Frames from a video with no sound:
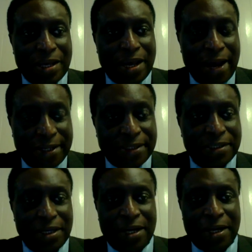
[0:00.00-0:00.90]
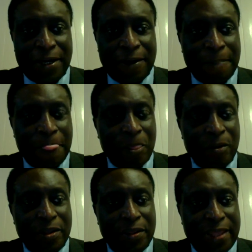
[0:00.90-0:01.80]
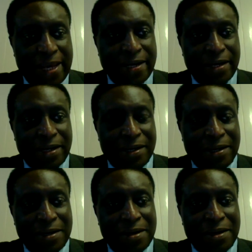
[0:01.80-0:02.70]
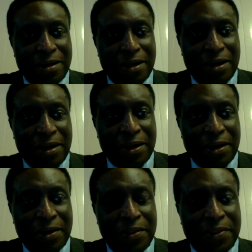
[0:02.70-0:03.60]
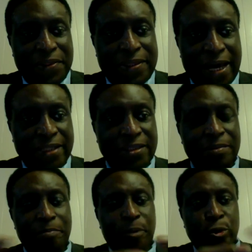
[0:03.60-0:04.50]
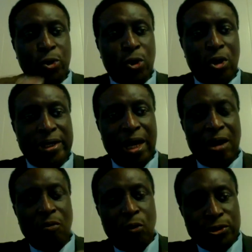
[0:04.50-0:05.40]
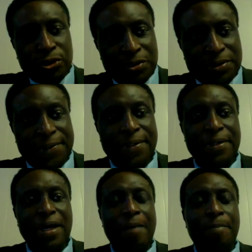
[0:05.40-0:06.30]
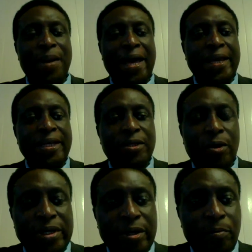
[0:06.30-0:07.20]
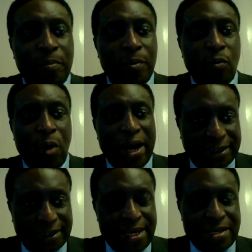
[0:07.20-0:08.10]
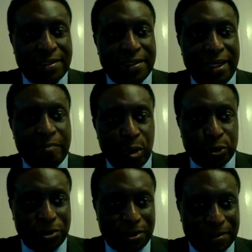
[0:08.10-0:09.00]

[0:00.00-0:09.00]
And then that protocol now was applied on a wide scale in Boston.